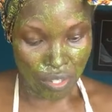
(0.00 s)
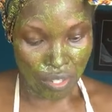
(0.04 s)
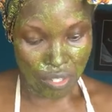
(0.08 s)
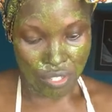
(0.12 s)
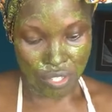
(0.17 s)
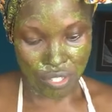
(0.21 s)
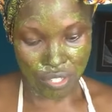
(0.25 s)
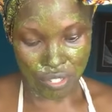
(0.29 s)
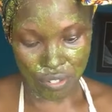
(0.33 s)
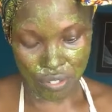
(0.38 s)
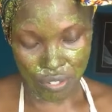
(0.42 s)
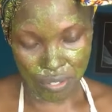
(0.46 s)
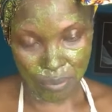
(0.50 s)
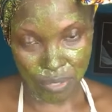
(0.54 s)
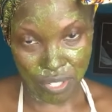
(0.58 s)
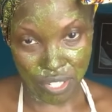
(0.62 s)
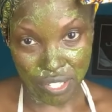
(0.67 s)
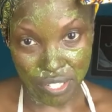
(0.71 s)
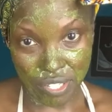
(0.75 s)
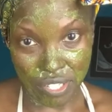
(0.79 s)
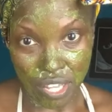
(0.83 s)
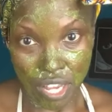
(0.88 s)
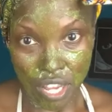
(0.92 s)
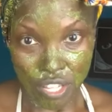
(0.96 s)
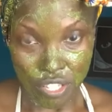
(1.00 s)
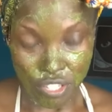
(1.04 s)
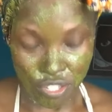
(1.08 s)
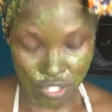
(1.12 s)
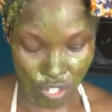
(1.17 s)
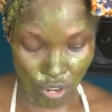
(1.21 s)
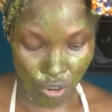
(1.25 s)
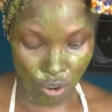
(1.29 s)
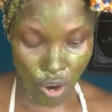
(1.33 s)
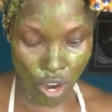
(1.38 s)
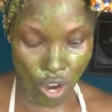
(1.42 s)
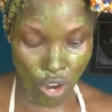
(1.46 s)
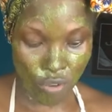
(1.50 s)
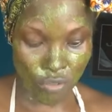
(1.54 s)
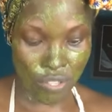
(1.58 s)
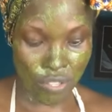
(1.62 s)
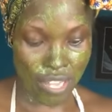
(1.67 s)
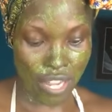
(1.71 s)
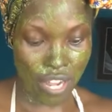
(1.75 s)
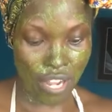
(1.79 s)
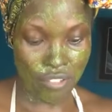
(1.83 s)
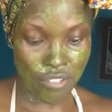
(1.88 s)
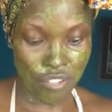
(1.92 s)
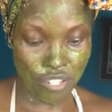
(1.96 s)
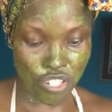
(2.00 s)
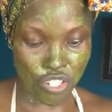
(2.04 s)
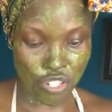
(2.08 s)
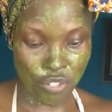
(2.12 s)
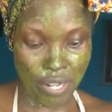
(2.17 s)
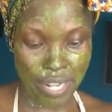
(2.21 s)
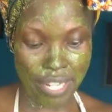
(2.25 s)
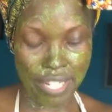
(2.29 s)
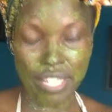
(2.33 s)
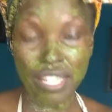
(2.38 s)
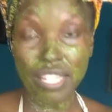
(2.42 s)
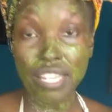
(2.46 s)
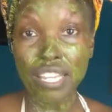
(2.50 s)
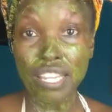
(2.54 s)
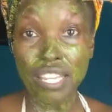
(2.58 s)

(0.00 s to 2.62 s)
So the other trick,